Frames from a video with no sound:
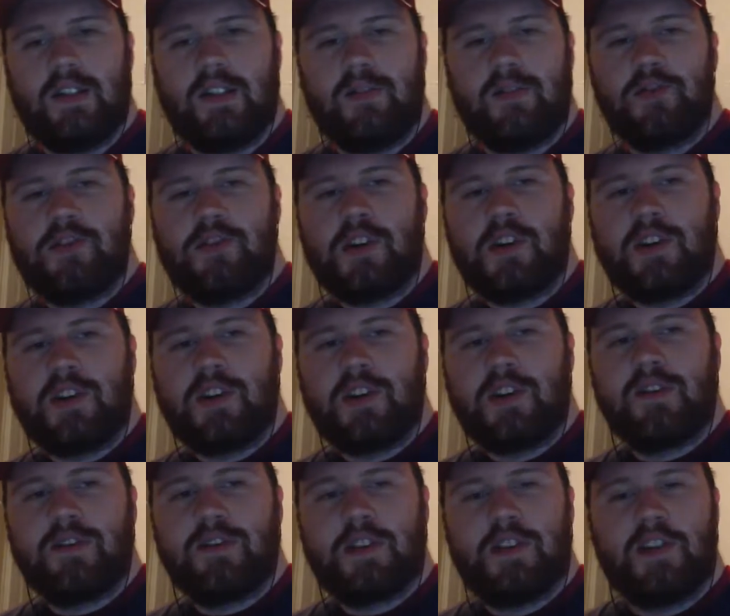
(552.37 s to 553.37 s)
What did you guys think
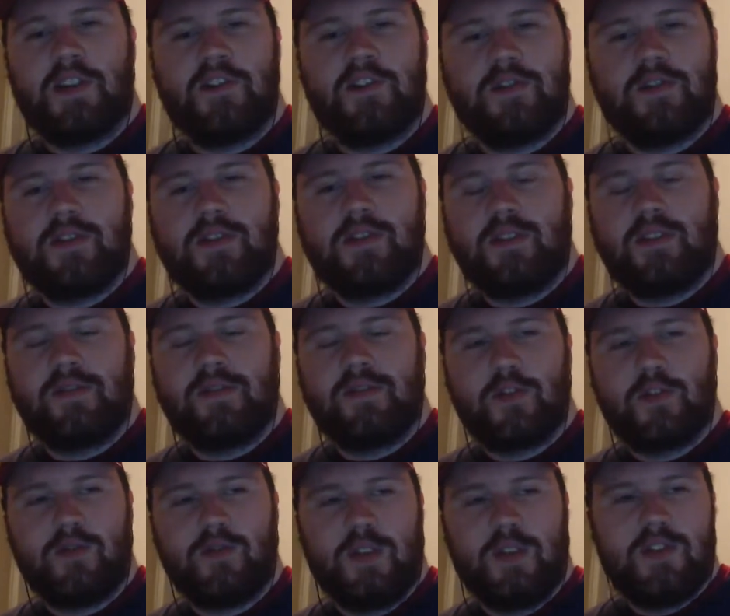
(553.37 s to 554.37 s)
of Stunner's
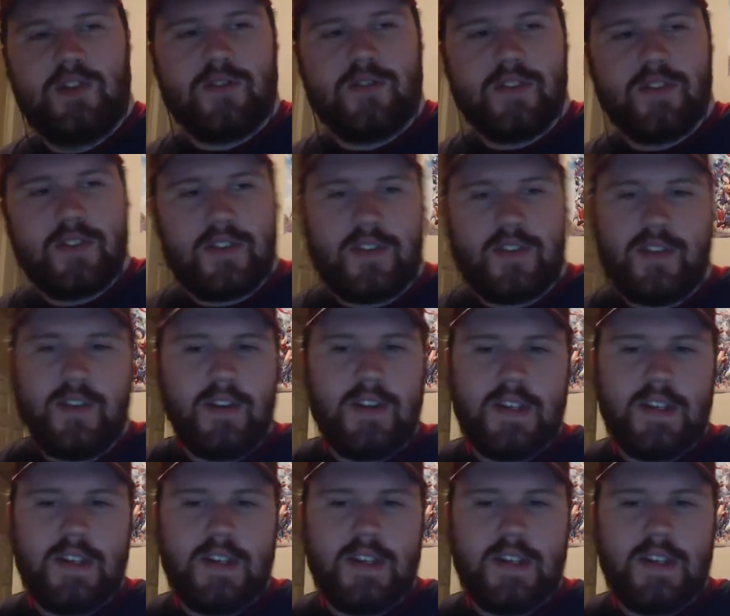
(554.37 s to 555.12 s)
official entrance?